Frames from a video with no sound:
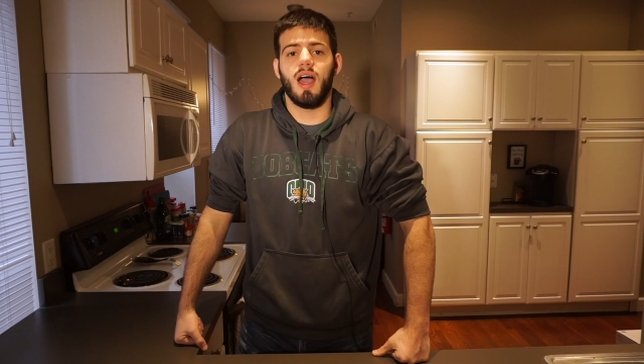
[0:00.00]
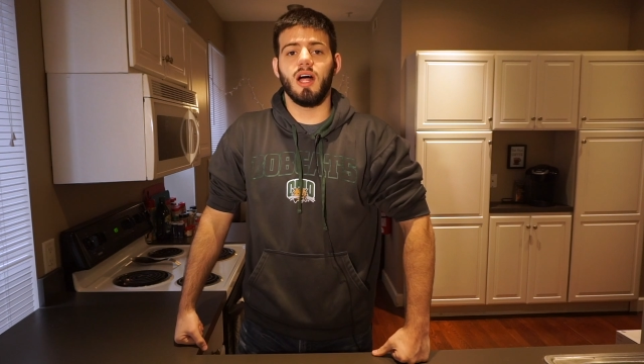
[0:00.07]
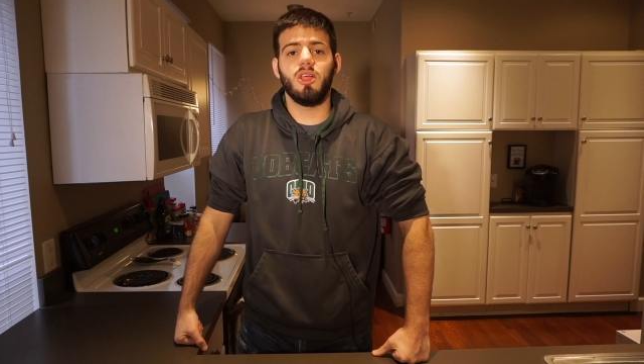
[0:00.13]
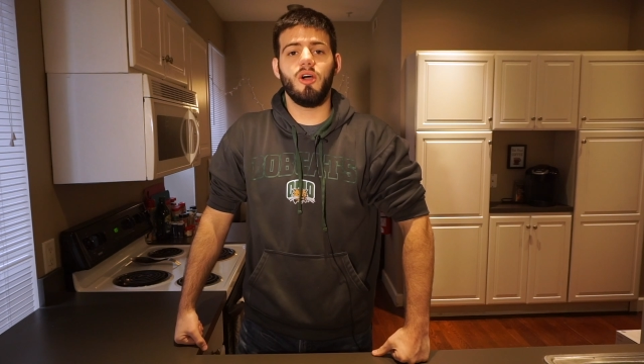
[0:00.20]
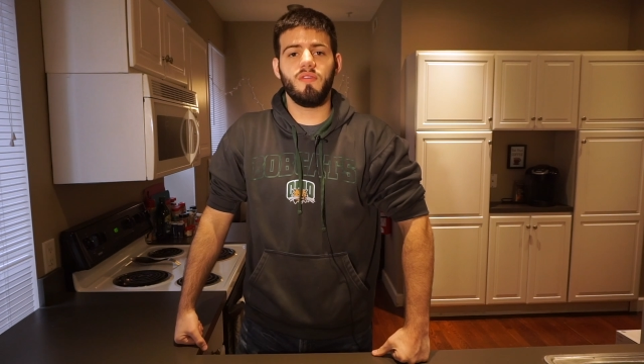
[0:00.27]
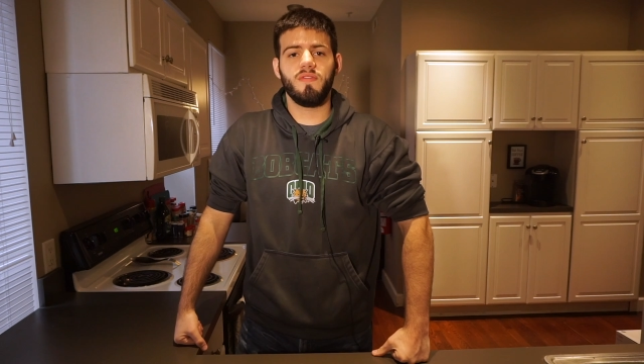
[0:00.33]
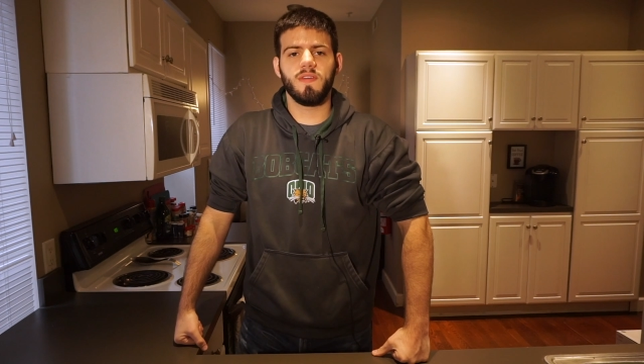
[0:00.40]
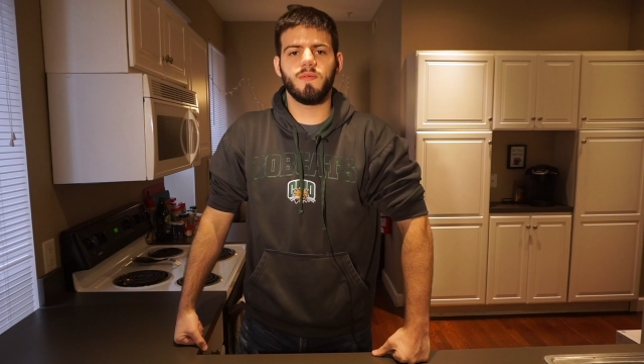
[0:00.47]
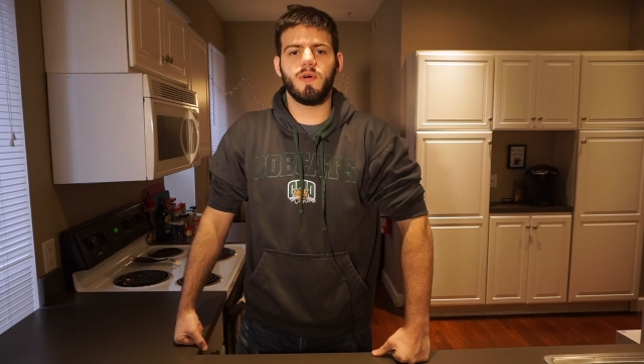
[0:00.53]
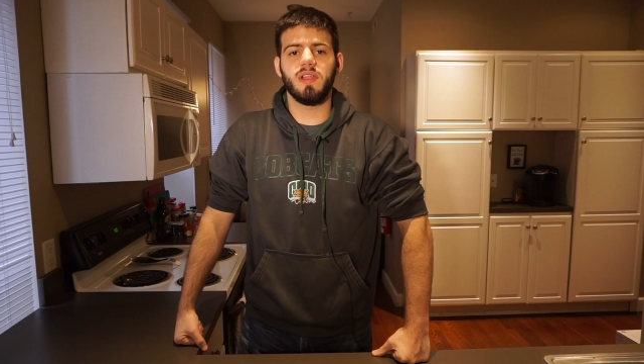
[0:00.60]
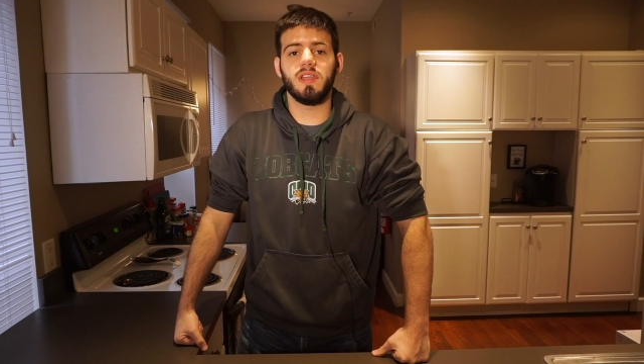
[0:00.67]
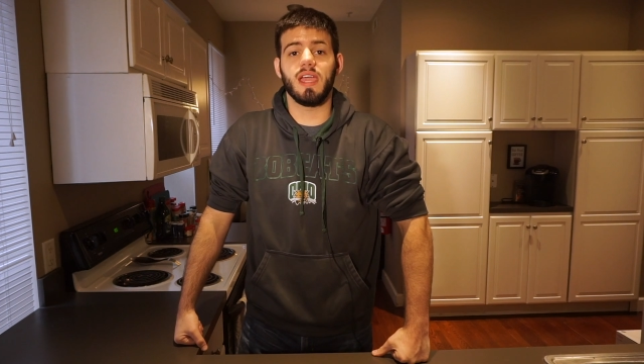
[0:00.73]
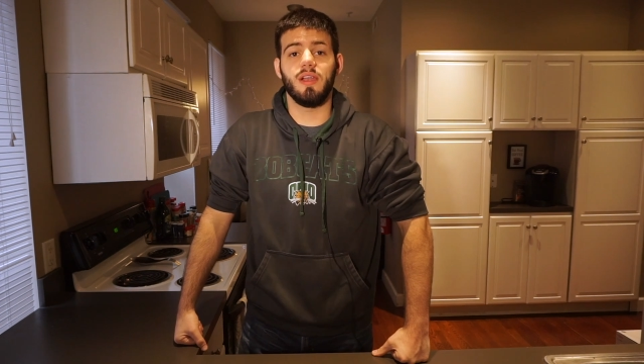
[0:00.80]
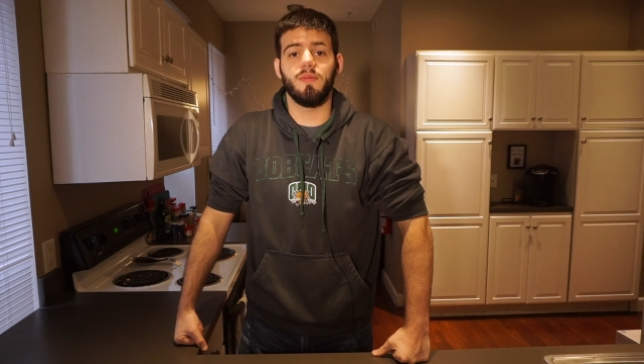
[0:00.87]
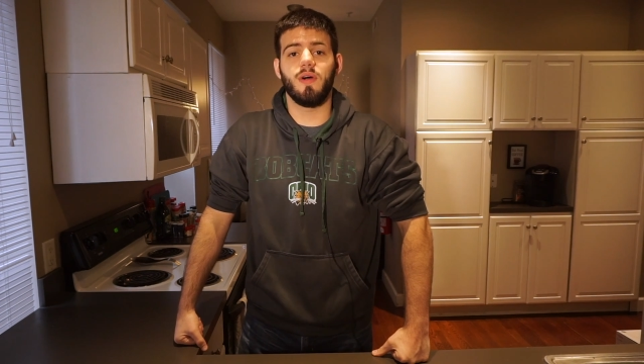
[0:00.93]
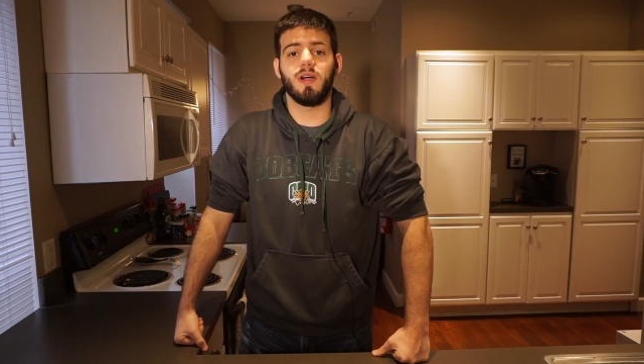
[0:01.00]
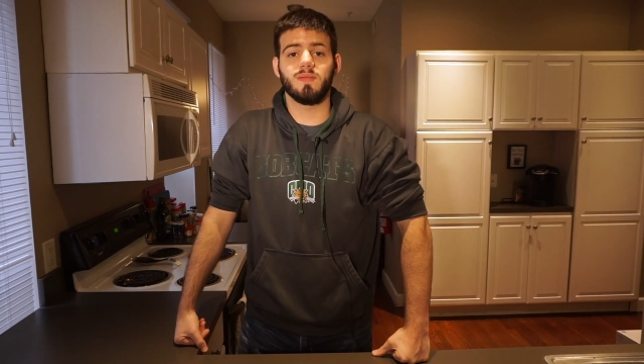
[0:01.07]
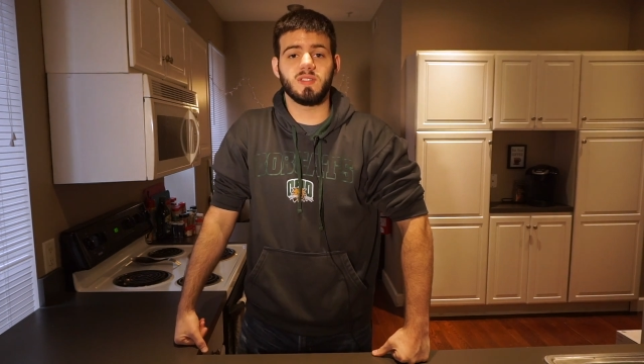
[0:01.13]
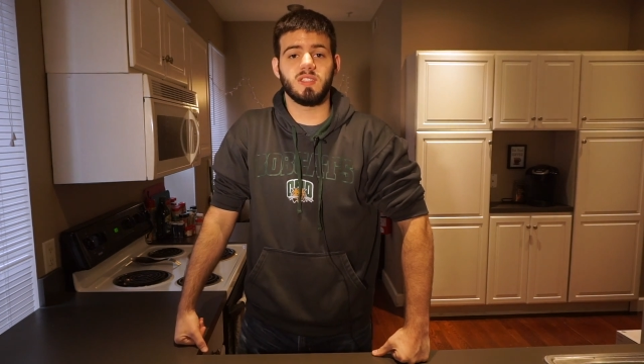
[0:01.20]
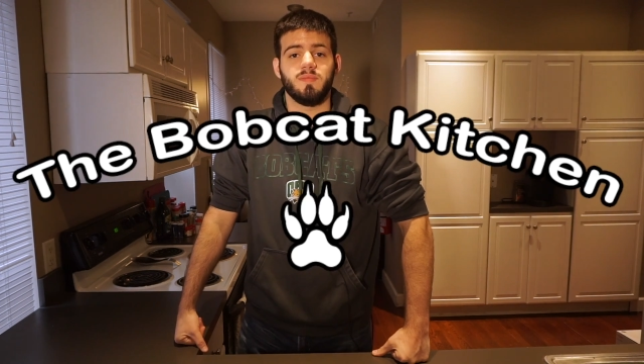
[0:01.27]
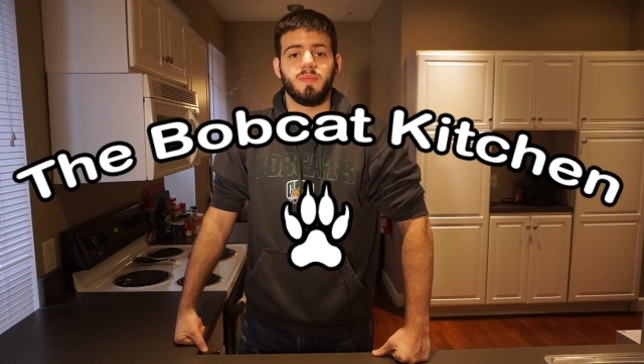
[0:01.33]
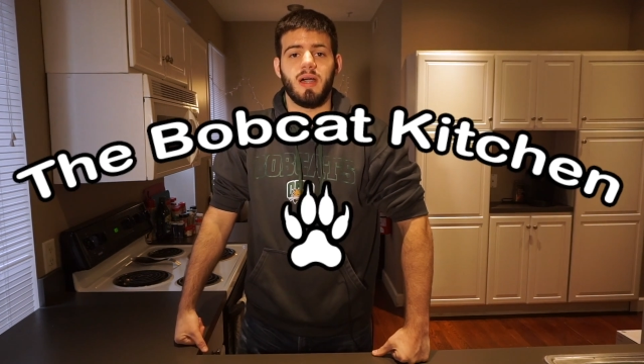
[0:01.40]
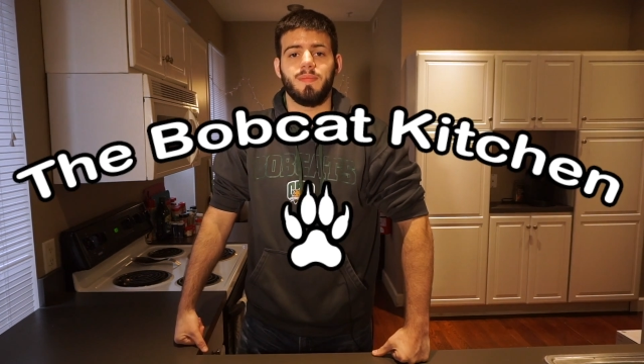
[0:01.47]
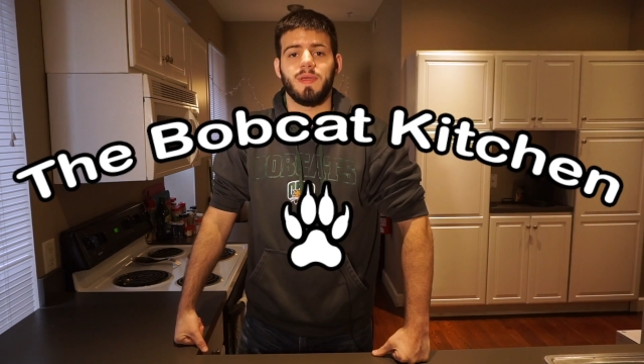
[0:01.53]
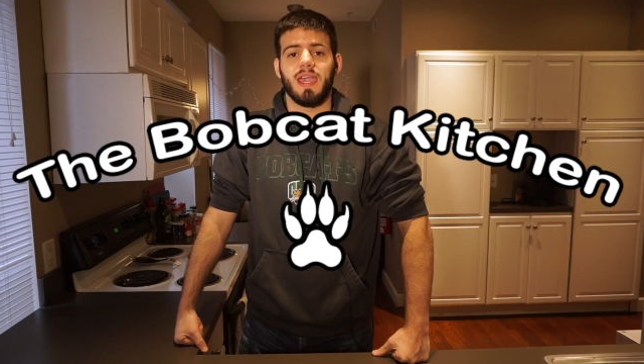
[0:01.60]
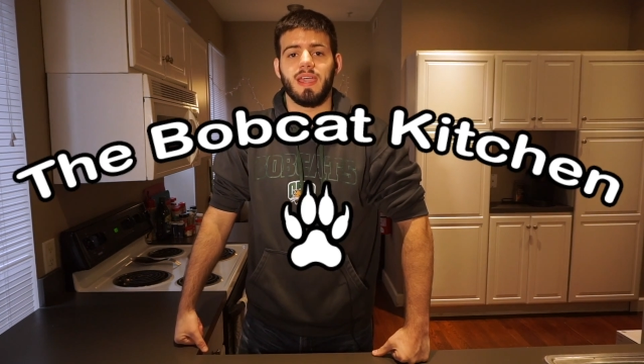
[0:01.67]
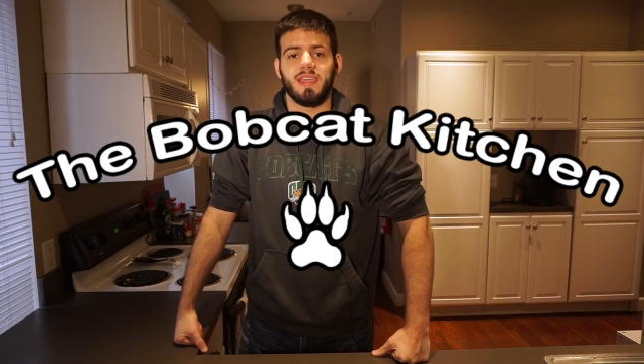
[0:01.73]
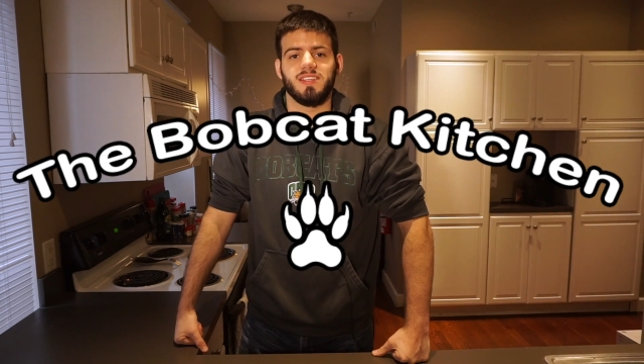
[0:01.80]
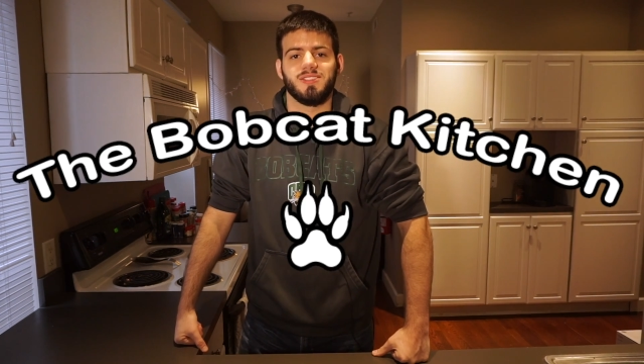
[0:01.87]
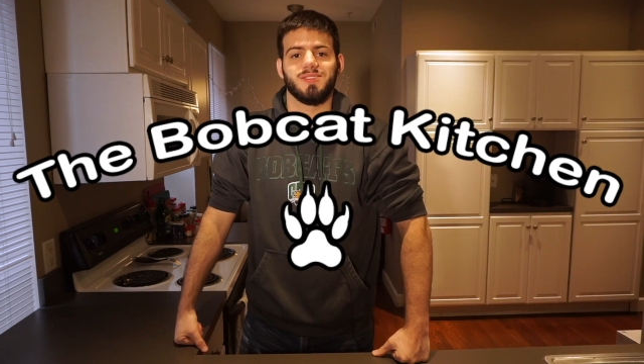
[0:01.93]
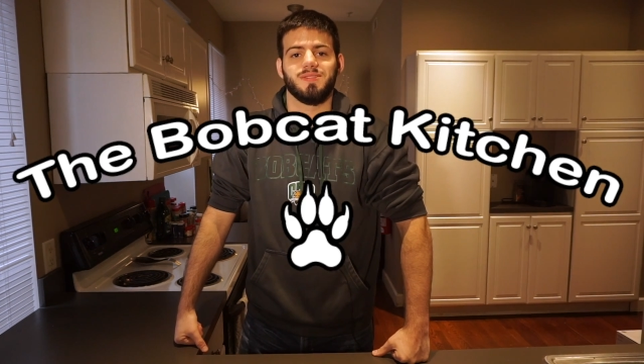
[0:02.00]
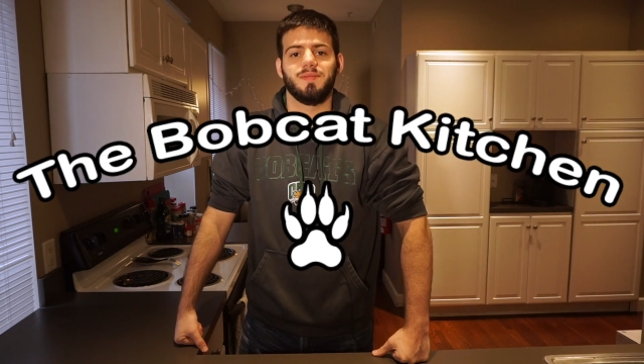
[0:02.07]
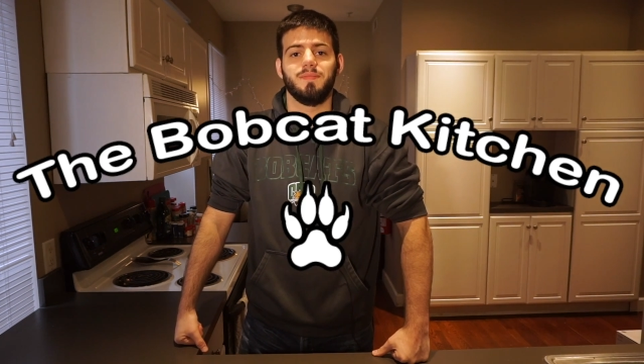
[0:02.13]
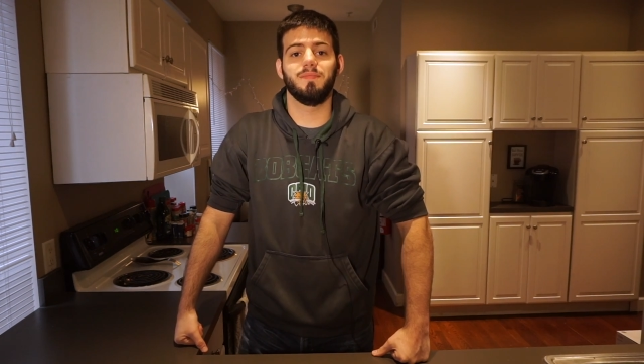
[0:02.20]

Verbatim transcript: Hello everyone and welcome to the Bobcat Kitchen.